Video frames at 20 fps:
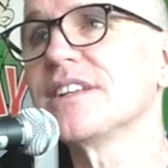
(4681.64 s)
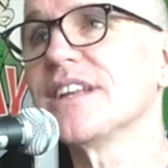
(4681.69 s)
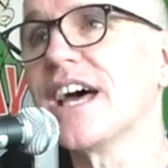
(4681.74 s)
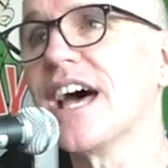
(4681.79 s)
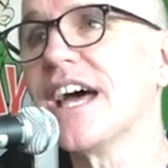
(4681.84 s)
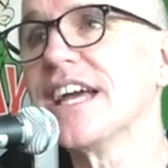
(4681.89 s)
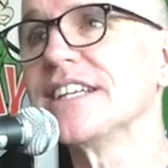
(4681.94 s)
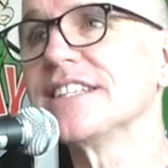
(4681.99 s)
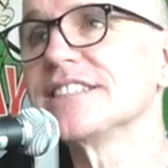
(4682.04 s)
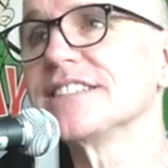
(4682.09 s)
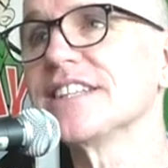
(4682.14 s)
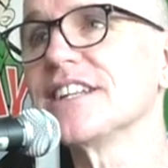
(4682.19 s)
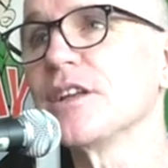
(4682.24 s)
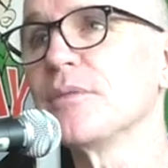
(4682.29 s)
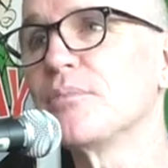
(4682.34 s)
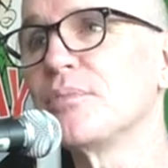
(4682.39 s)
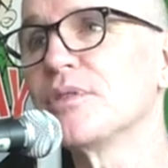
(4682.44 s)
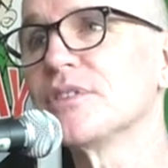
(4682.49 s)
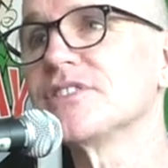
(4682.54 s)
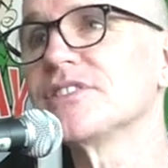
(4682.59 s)
in ice, and
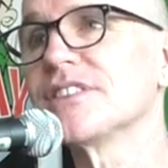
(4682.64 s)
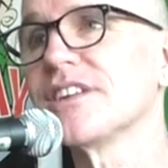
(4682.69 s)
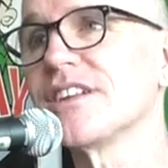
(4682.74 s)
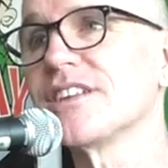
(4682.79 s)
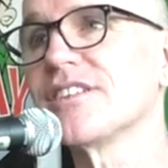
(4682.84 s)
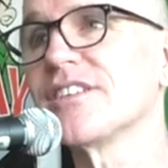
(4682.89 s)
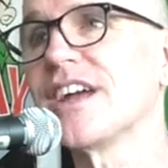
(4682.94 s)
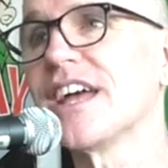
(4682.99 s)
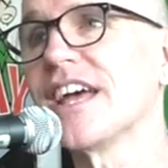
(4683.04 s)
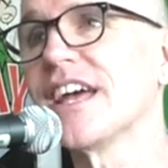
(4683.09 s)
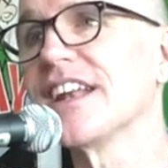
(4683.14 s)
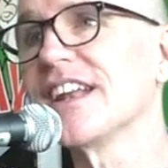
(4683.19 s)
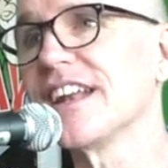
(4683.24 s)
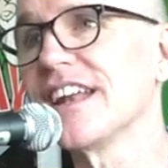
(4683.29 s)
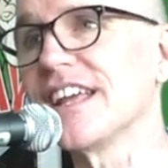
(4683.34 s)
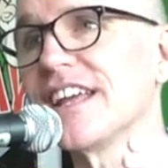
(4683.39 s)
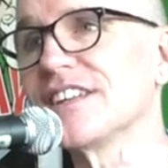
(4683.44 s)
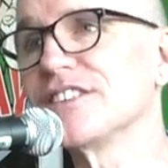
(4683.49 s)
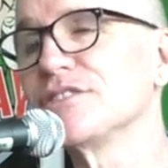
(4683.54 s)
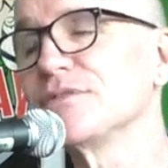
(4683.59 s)
he puts it on your head
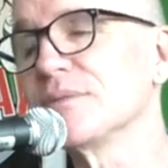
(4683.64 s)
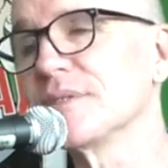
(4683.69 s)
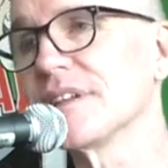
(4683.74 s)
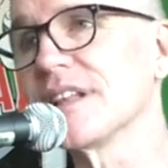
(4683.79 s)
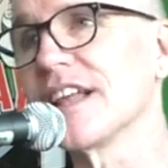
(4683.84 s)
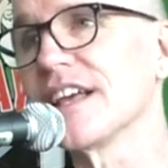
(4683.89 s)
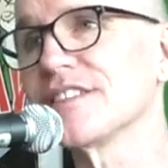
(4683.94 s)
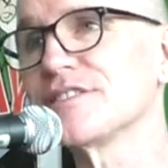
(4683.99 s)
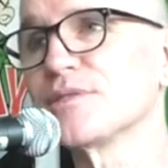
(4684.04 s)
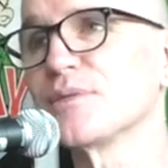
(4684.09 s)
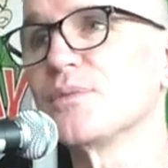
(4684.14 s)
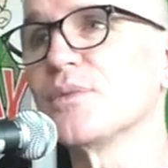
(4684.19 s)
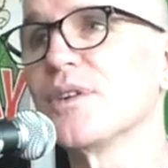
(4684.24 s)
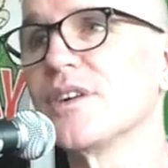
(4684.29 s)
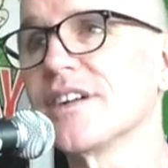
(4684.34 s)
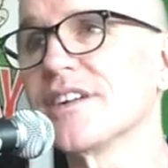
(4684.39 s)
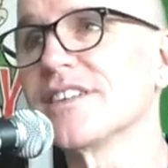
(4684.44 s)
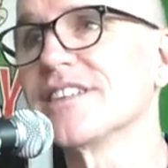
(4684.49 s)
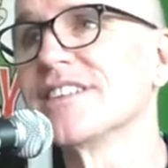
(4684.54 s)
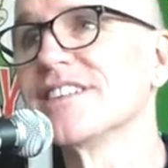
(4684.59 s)
and hands you a glass of
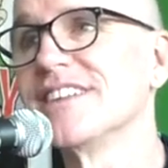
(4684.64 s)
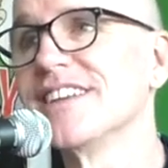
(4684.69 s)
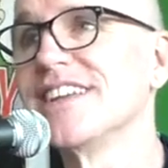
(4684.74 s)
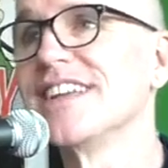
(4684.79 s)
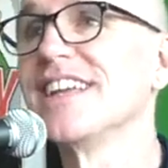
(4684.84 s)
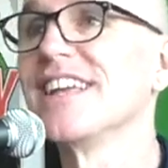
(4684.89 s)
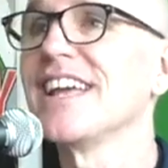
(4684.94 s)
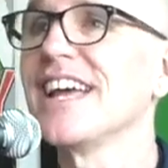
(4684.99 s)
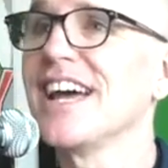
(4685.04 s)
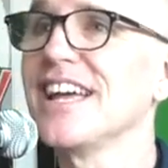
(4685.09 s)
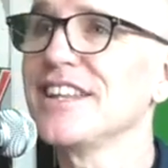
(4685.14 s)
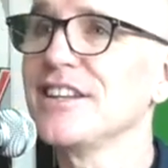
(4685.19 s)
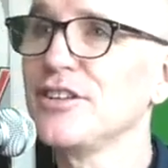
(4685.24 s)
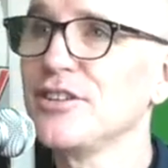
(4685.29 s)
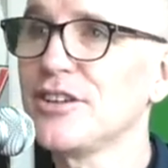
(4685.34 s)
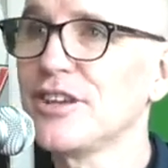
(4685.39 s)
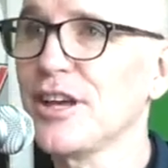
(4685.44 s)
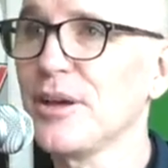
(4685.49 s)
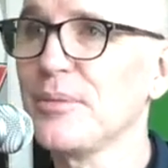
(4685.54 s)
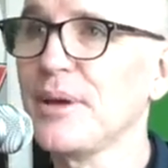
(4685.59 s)
water. And then
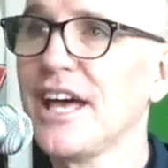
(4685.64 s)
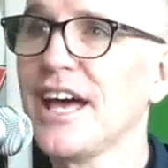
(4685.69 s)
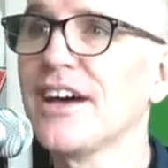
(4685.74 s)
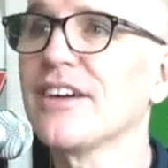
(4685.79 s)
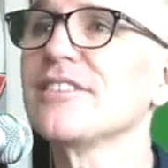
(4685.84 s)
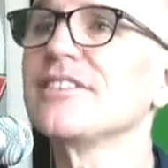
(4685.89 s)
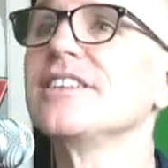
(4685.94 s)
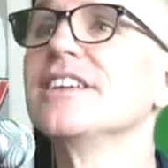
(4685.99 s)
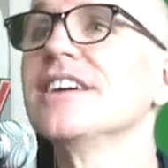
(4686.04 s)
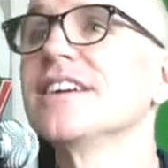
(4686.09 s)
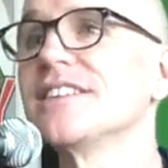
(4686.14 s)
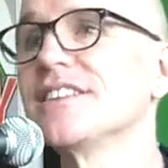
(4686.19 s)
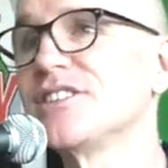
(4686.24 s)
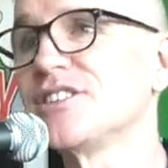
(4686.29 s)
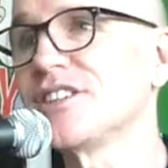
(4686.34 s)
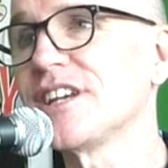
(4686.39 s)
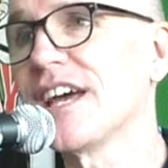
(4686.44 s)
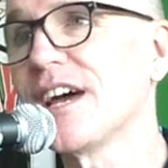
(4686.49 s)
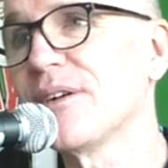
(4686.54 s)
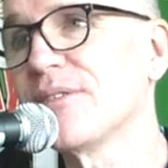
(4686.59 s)
you come out. You hit the
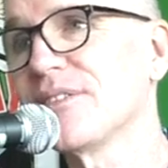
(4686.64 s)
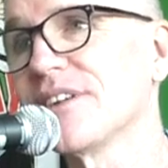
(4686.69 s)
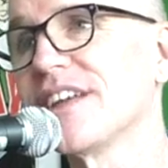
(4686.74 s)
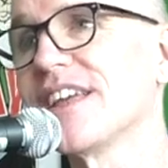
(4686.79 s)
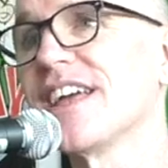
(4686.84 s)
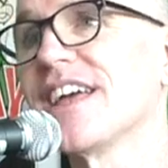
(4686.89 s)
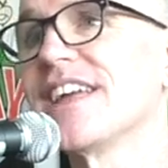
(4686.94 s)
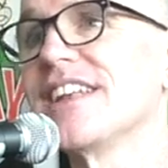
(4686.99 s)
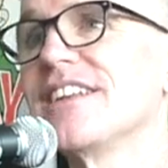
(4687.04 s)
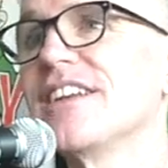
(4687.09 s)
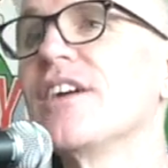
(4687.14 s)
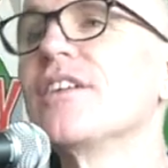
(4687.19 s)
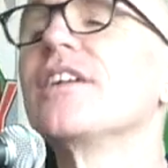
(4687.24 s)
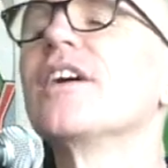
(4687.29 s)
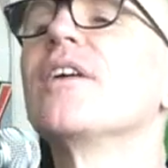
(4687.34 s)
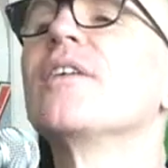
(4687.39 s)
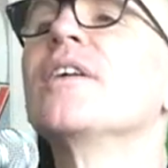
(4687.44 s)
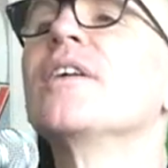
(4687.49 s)
shower again. Oh no!